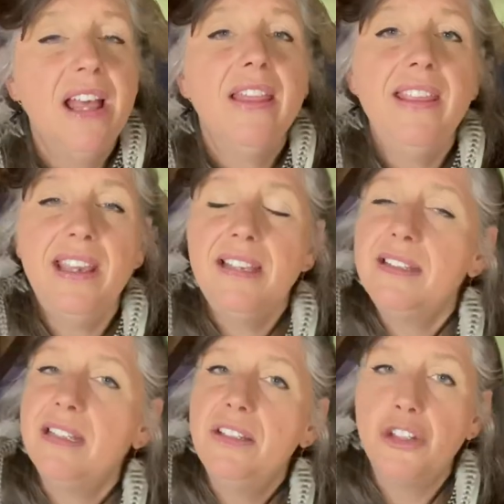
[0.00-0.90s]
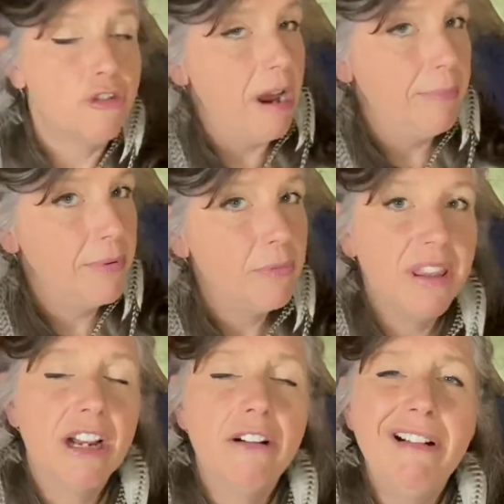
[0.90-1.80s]
This is a shrub
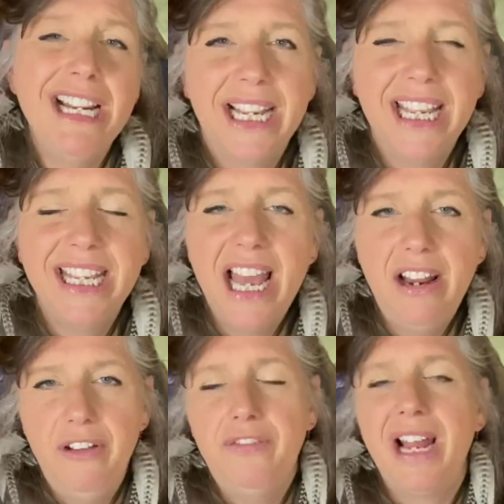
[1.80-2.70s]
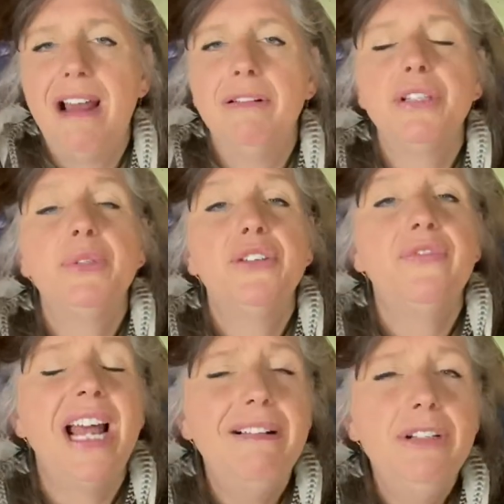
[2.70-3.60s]
with great yellow flowers, which
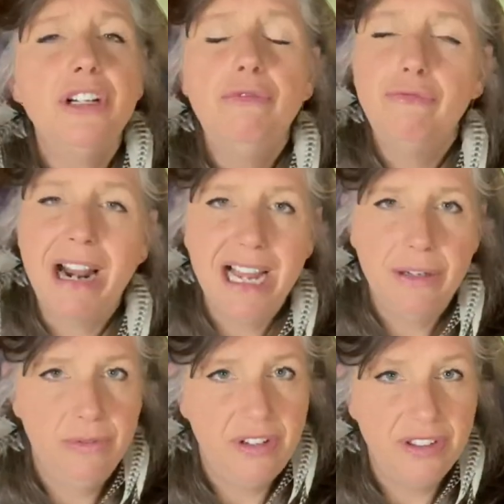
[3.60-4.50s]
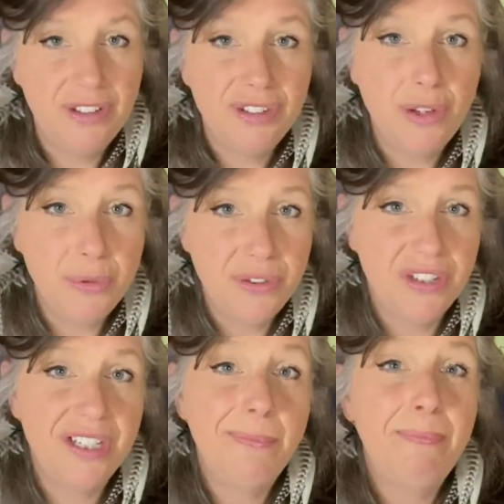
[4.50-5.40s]
flowers around the
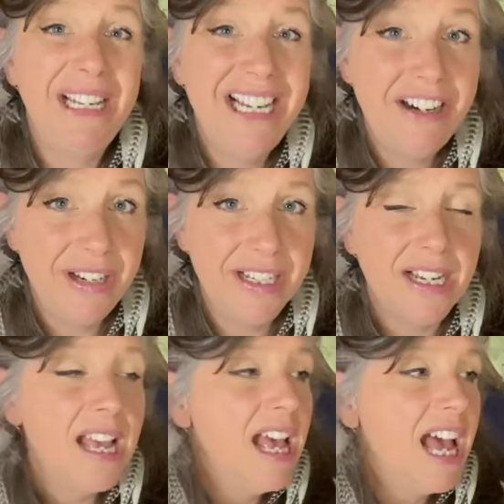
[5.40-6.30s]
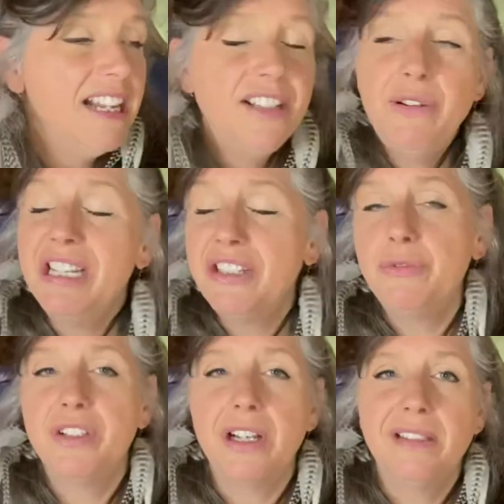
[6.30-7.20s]
solstice period. And so as a
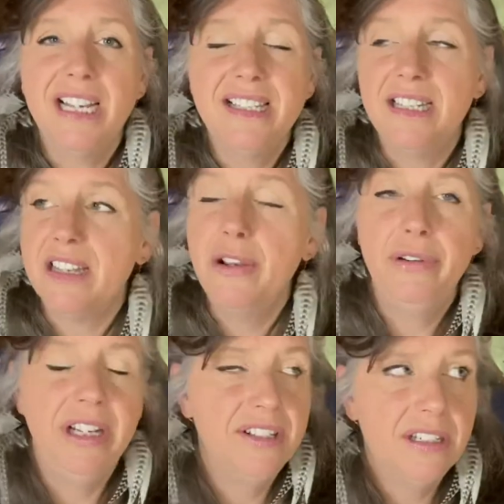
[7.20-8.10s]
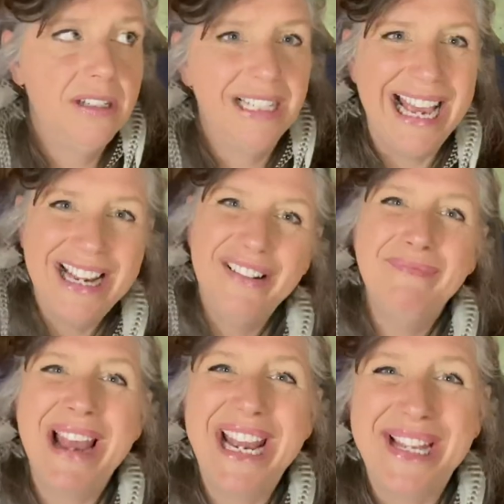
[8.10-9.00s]
result, as it's only still the end of
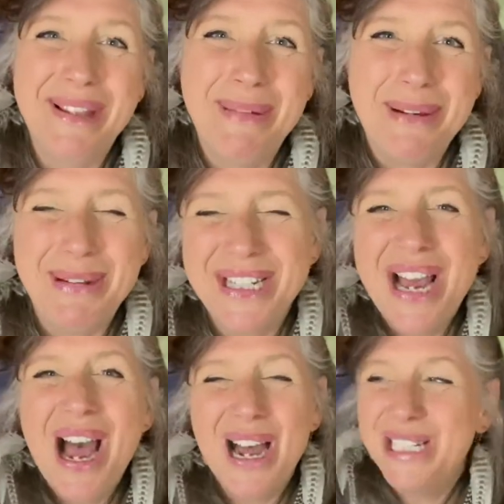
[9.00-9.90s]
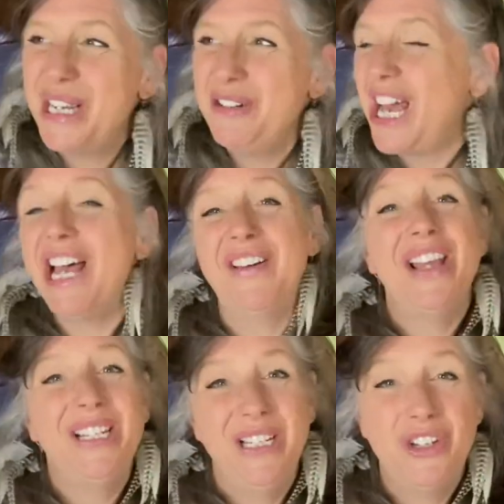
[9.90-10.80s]
May at the moment, I don't have
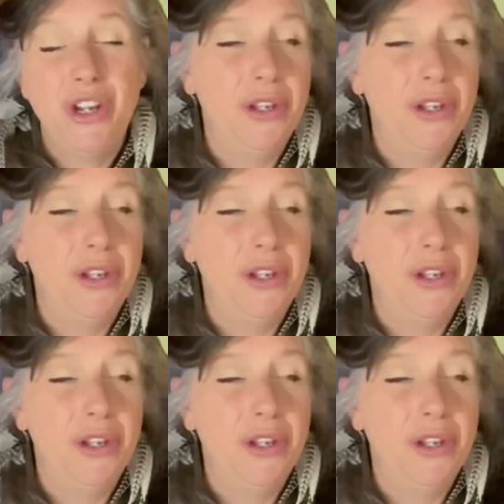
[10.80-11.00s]
any to show